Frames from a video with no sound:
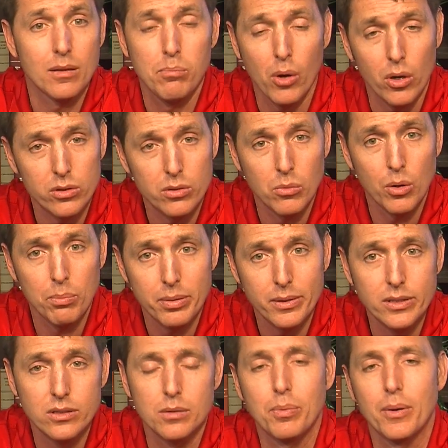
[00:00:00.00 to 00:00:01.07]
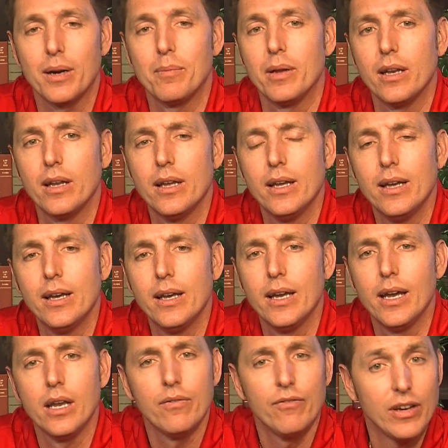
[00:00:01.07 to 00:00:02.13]
the Baltimore Police Department,
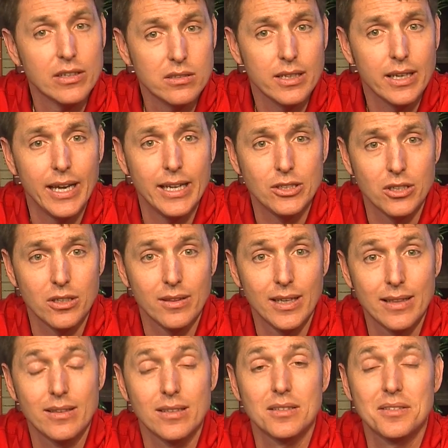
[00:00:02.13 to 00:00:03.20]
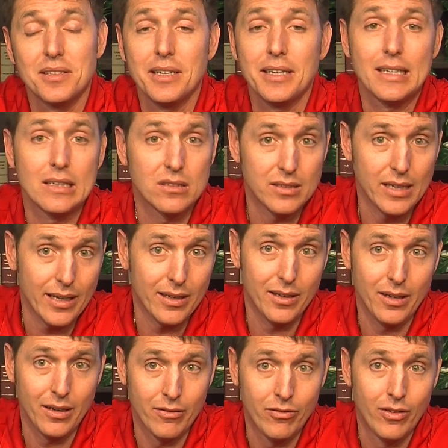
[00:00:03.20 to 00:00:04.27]
an investigation that the city
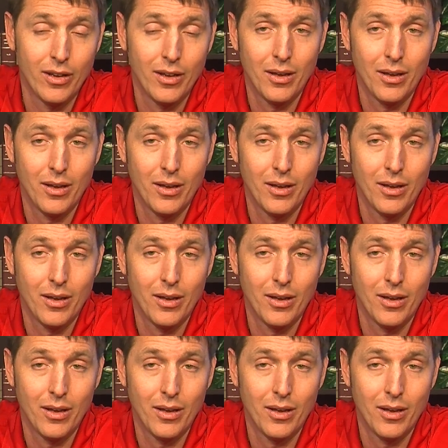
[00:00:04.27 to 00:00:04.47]
executive,